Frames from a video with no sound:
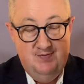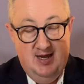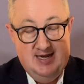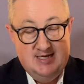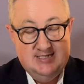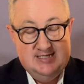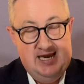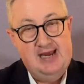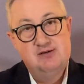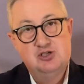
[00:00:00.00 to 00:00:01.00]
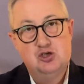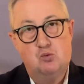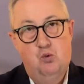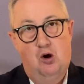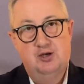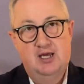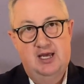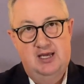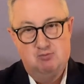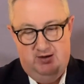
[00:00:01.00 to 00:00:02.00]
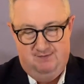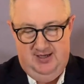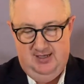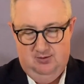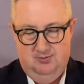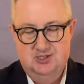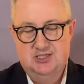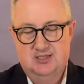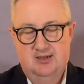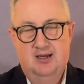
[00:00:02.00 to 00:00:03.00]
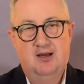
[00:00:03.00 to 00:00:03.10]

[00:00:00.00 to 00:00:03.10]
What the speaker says: they attend to what he reveals,